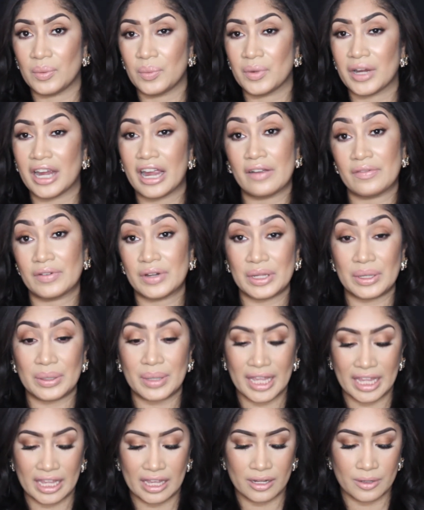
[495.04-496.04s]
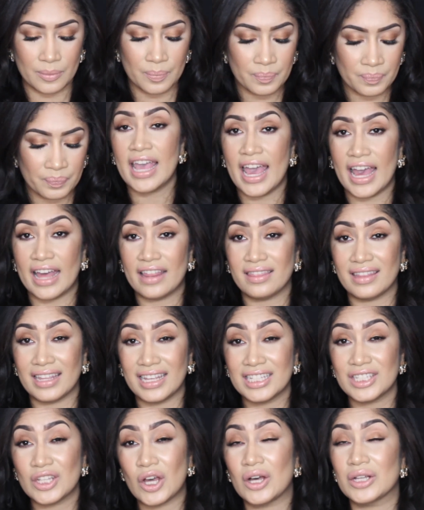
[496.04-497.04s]
wherever you can. And
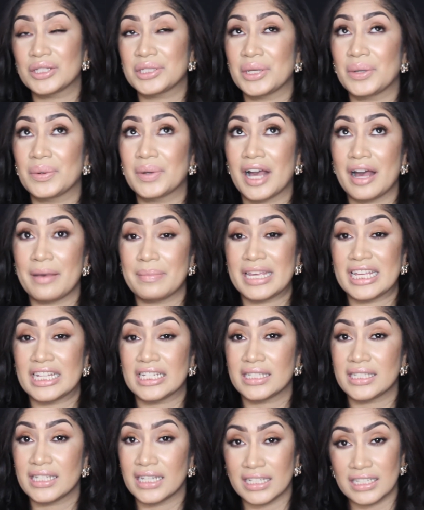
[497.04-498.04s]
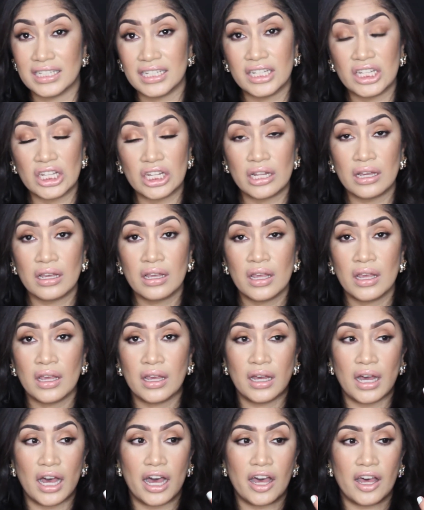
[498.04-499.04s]
these also come in tinted
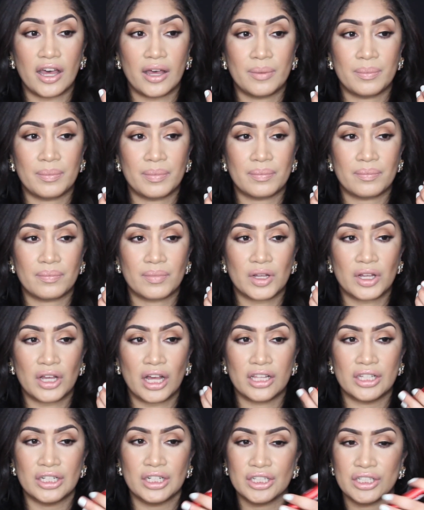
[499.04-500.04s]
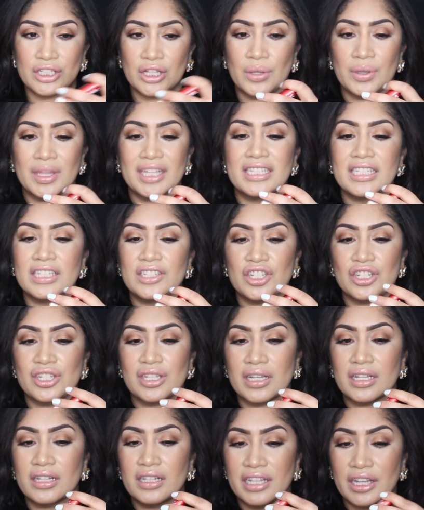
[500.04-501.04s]
color. So this is just
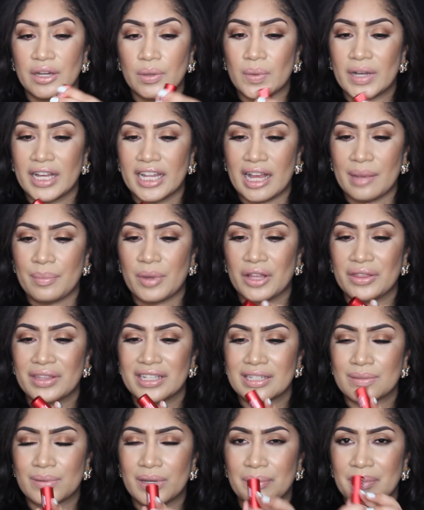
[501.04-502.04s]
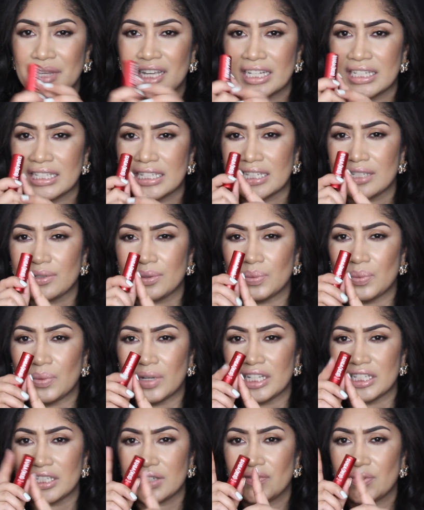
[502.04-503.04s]
a clear one. I bought this one because this
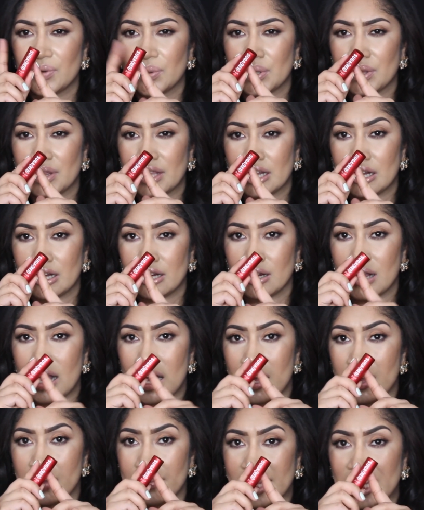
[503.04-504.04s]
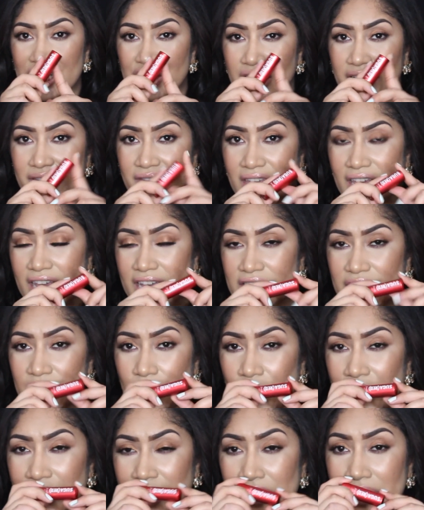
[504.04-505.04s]
was for their HIV AIDS
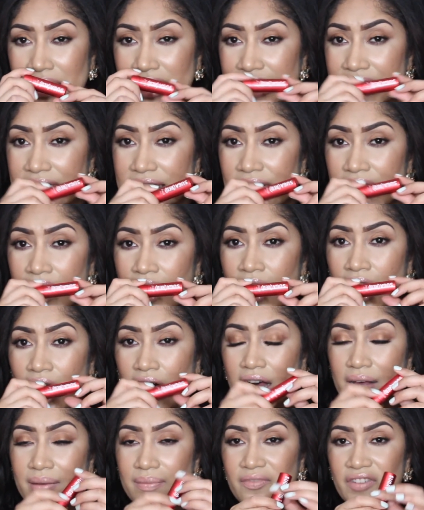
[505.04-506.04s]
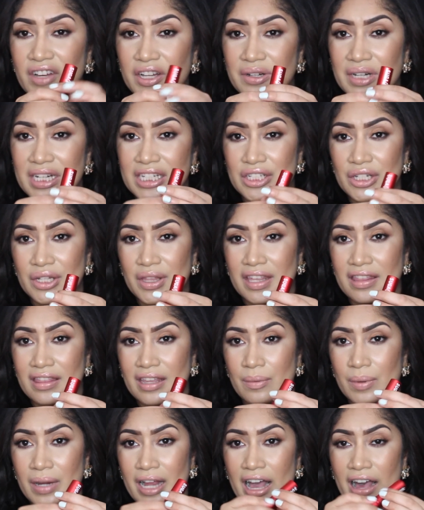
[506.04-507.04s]
awareness fundraiser that
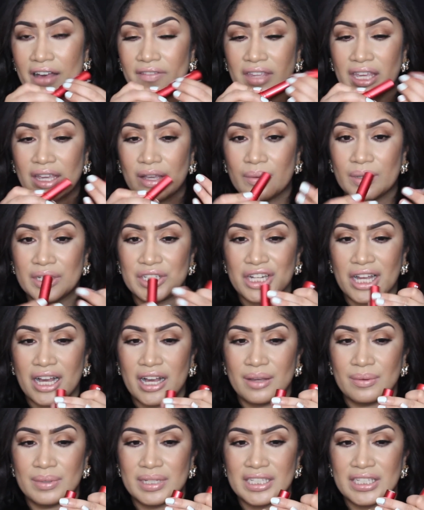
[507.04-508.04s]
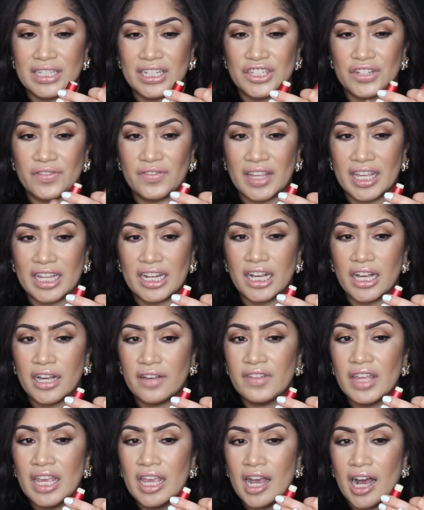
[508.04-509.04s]
they were having, which I was such a fan
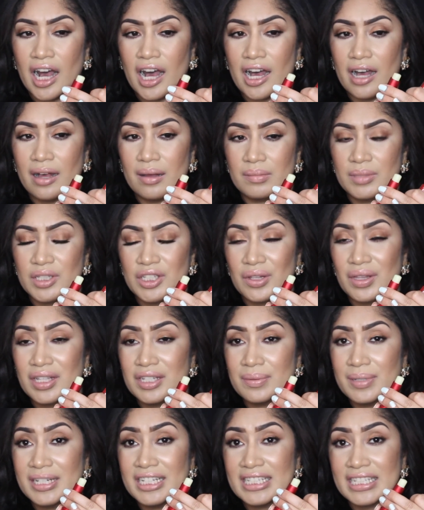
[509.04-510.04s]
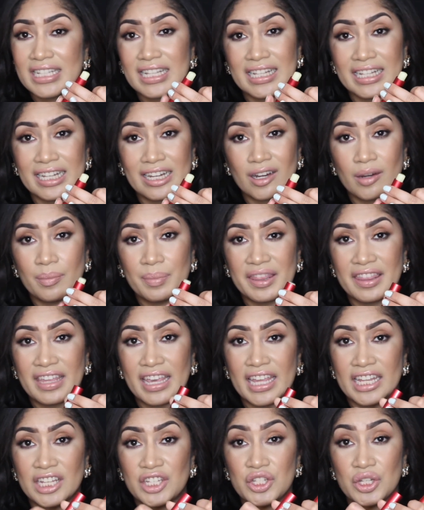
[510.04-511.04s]
of. So this one is clear, but
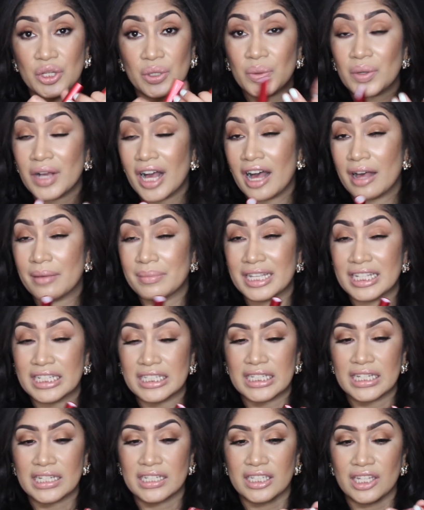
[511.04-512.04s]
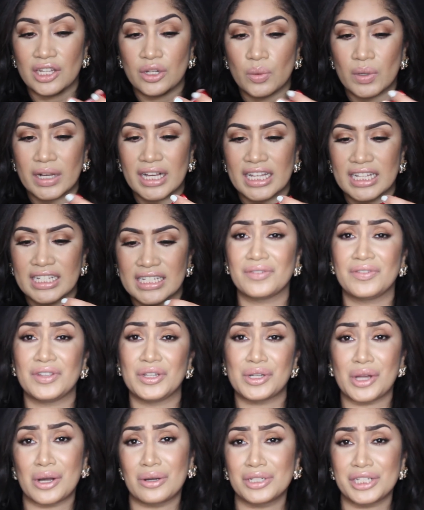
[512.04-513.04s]
they do come in tinted ones. If
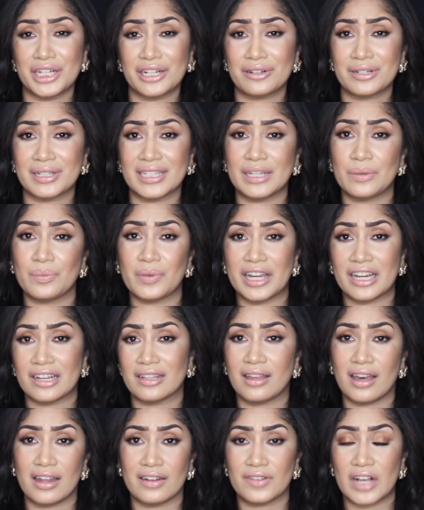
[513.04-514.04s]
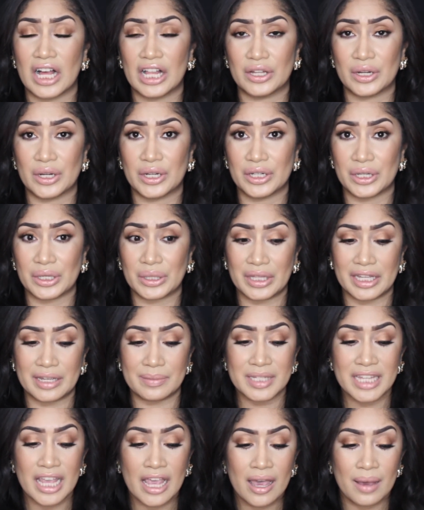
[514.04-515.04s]
you don't generally wear a lot of color on your
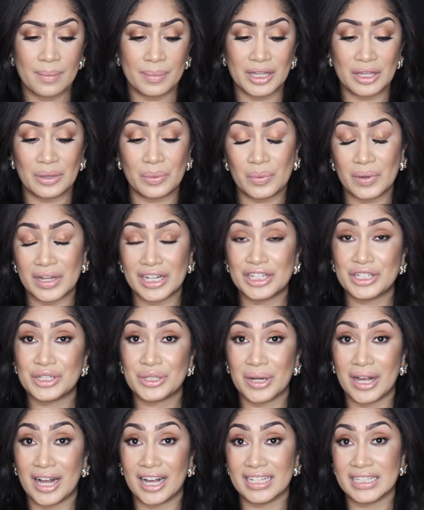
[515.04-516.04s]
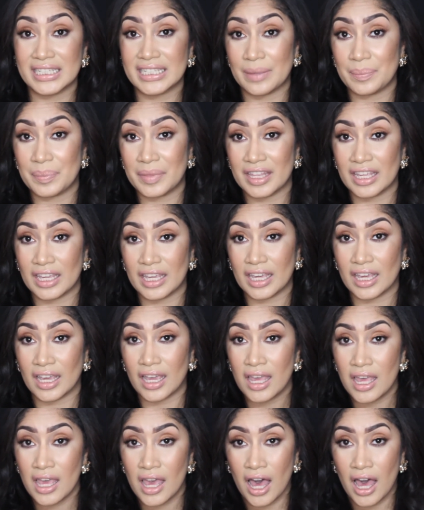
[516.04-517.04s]
lips, but you want to try something